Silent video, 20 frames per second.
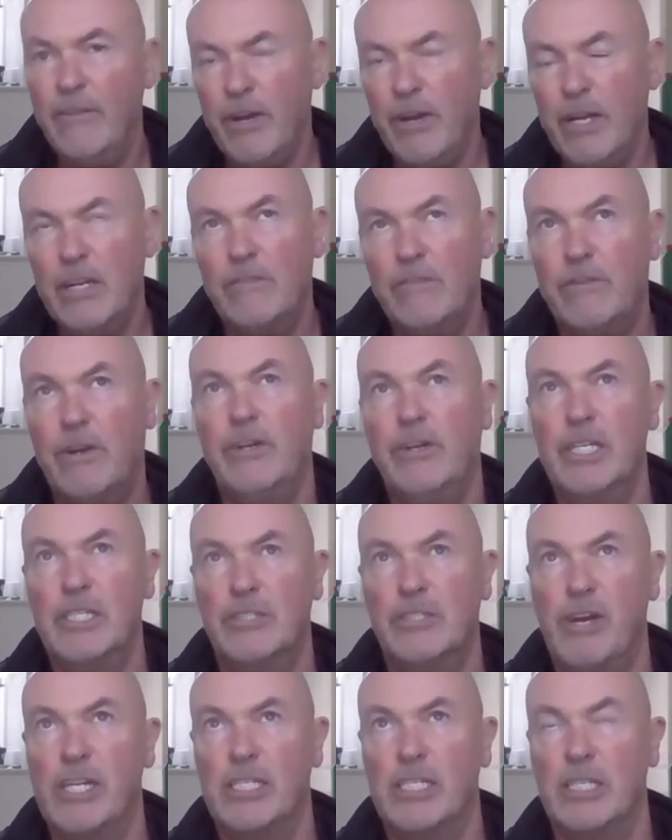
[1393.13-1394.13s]
I find it very
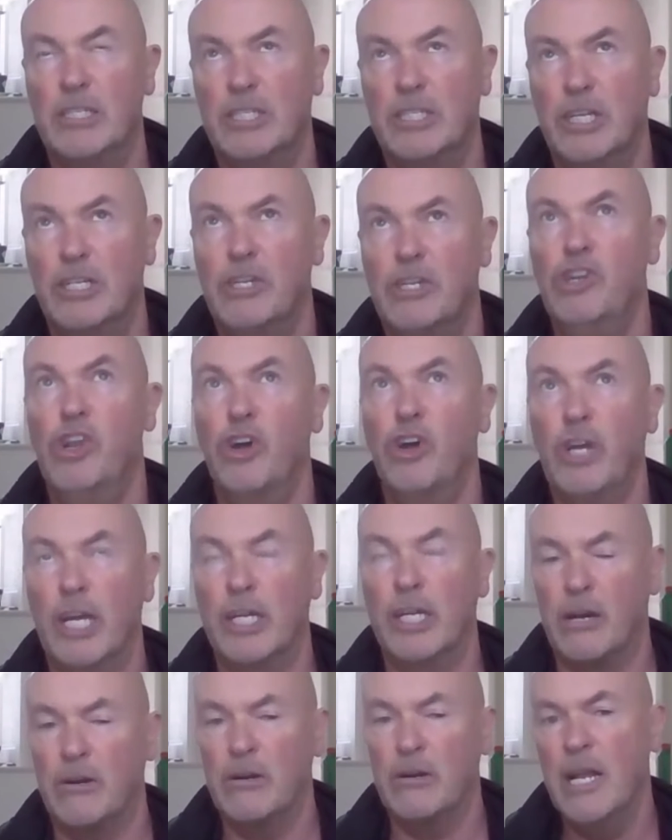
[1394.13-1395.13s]
distressing to look
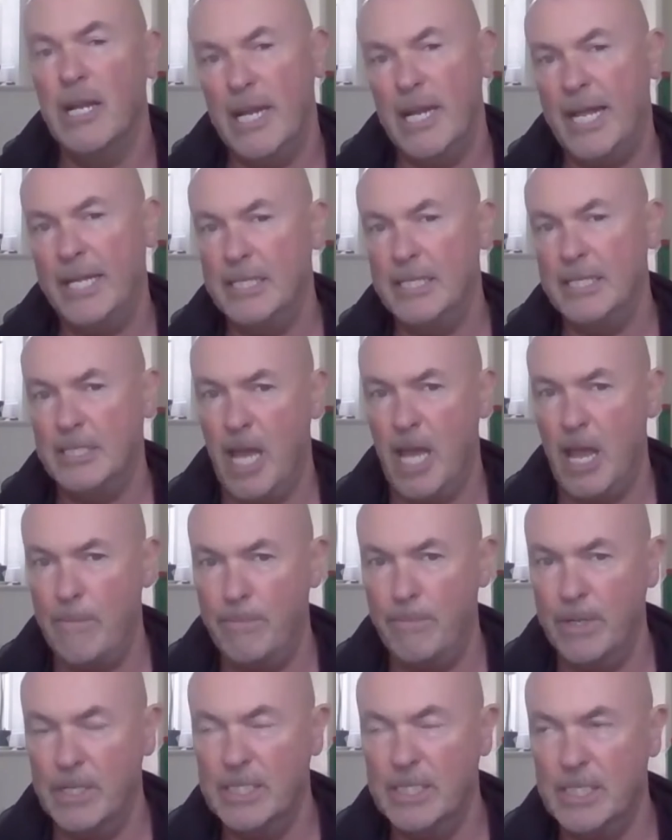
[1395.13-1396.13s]
at our
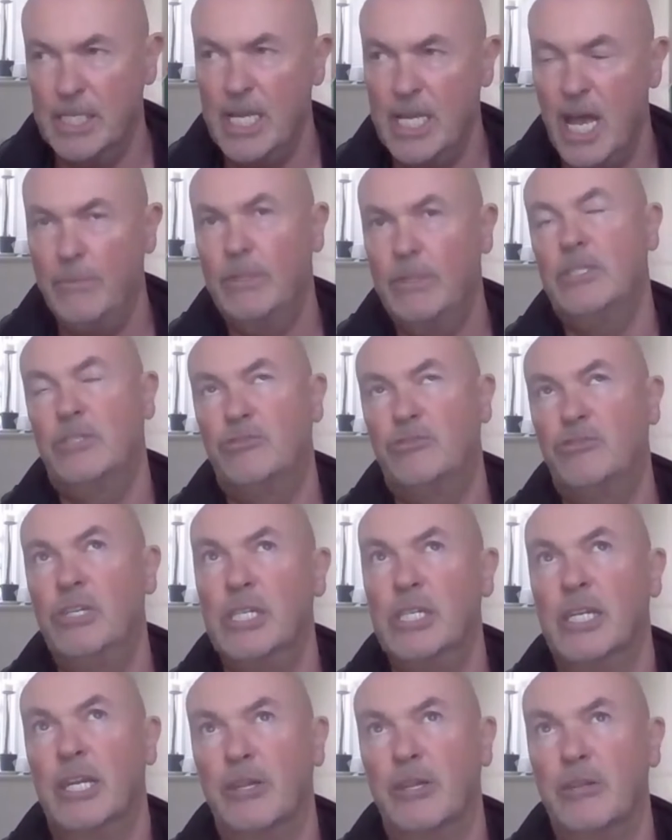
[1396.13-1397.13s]
landscape and see how it's
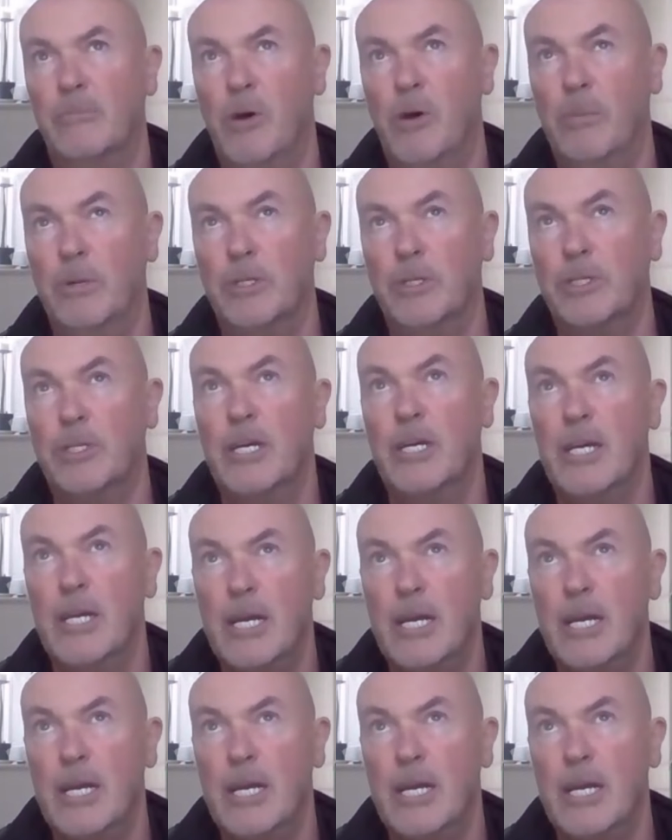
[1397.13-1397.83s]
treated at the moment.